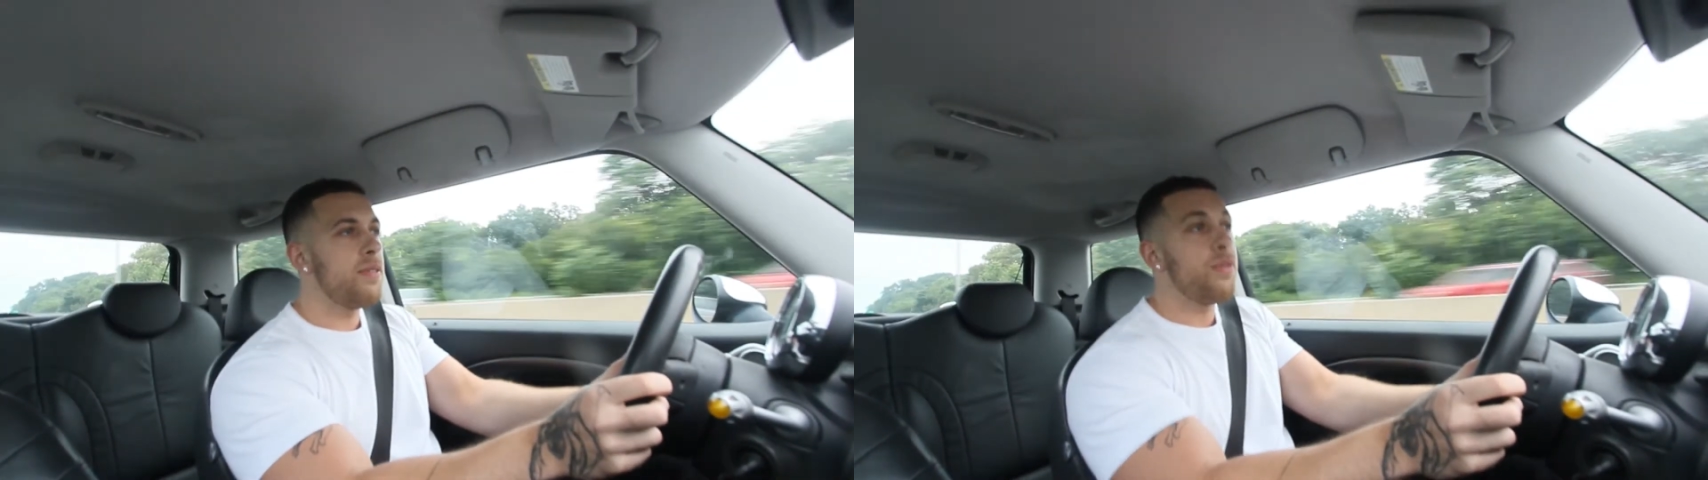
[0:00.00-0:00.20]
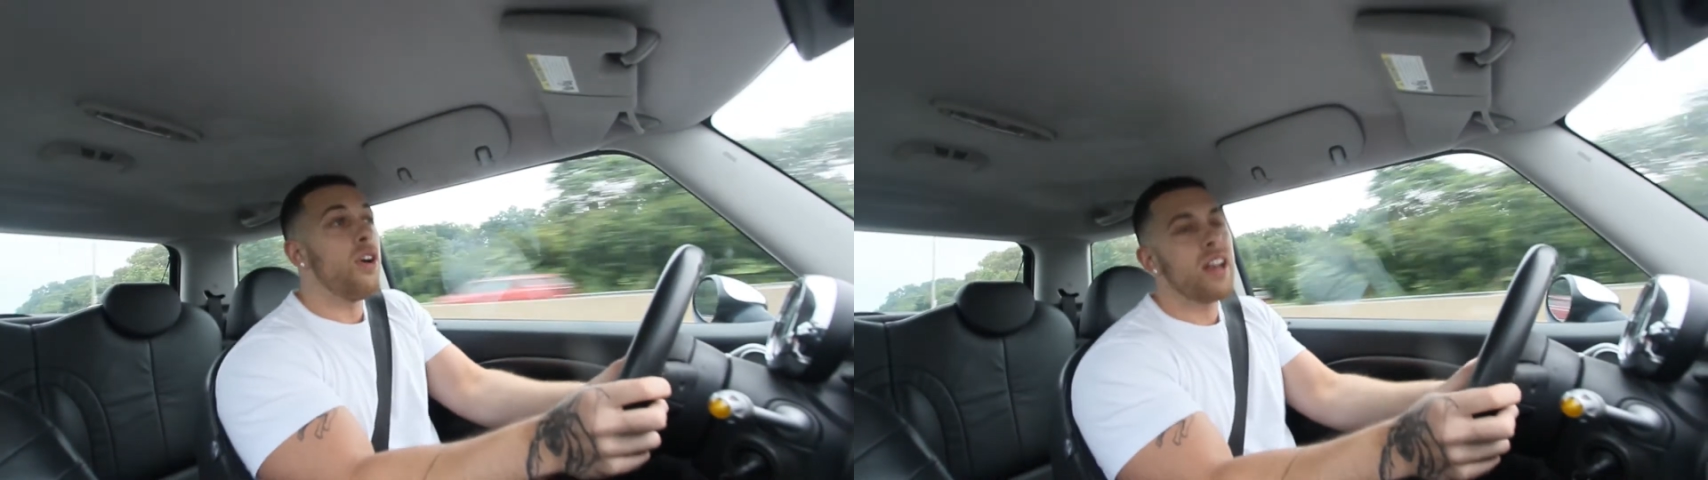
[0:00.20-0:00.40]

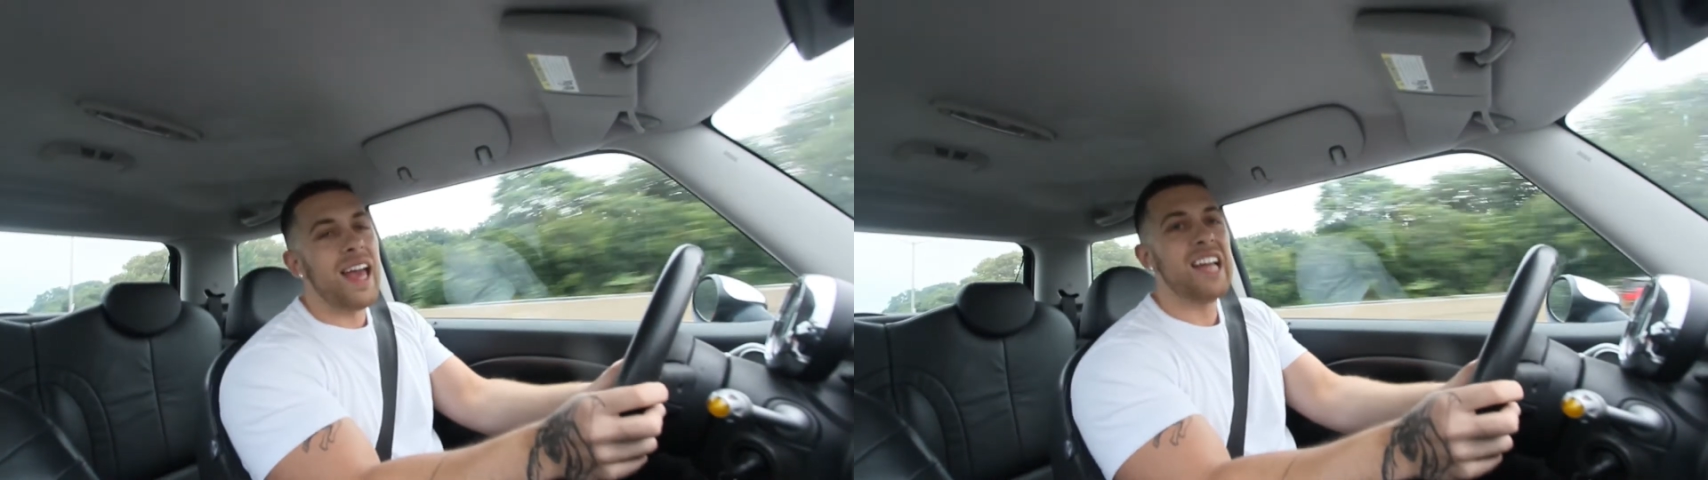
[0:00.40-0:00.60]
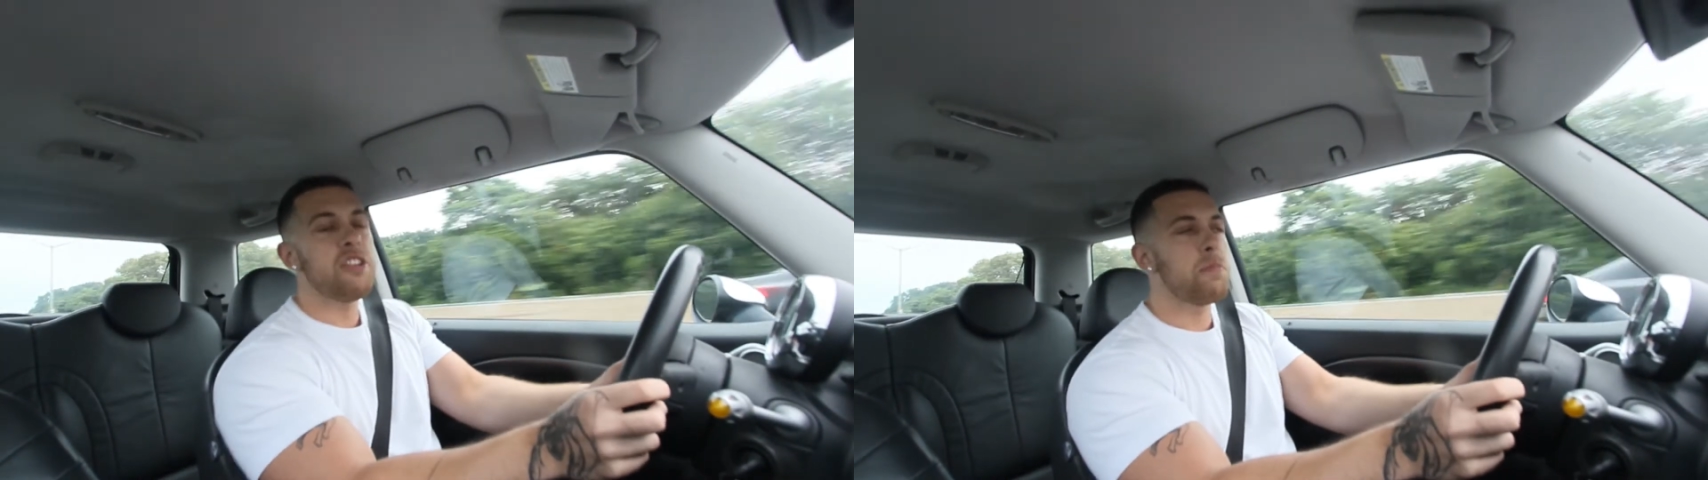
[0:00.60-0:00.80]
fun
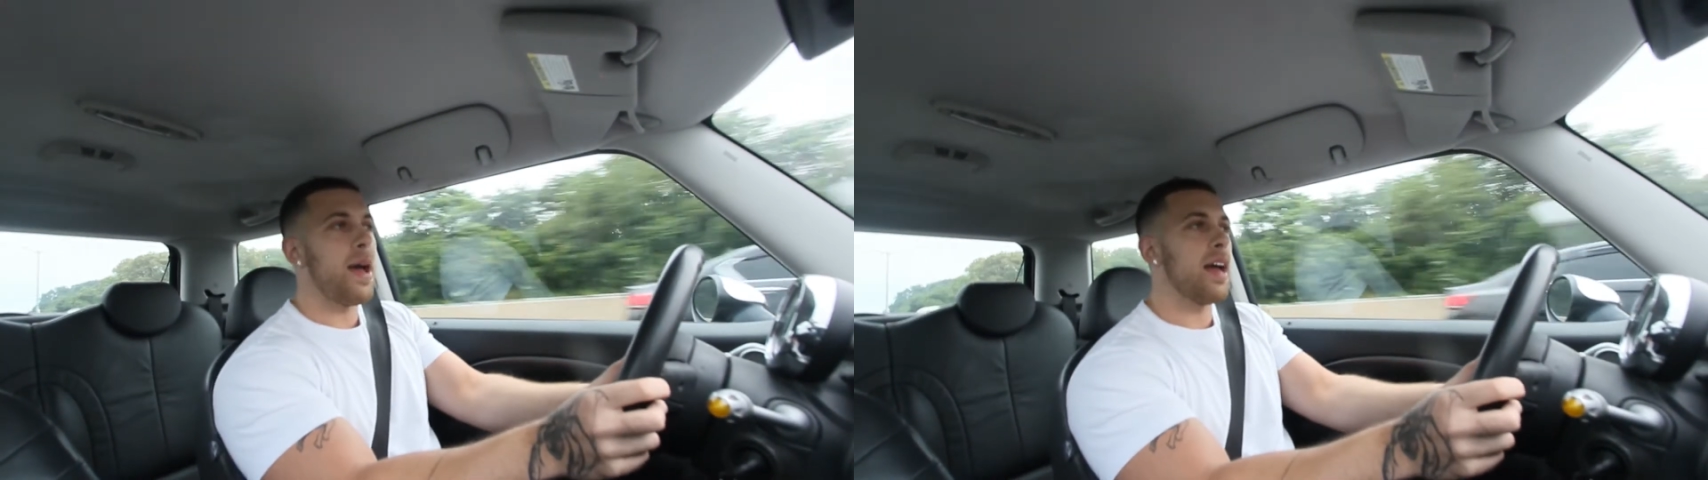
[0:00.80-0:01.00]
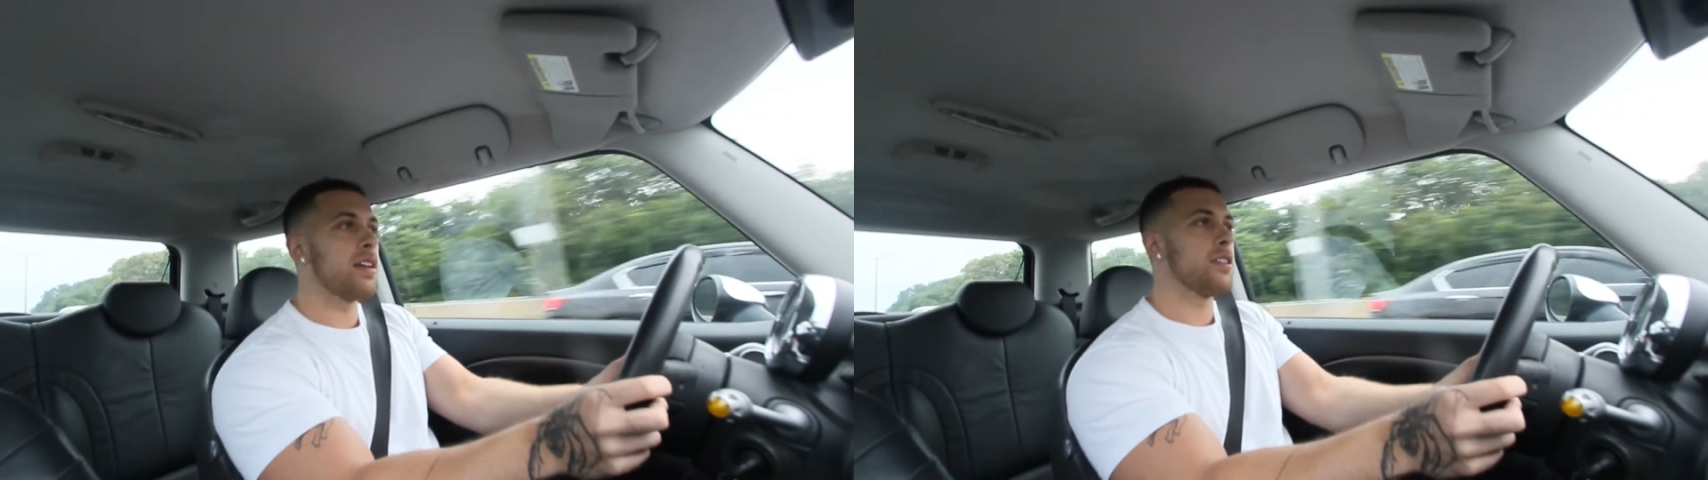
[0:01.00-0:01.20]
hatchback.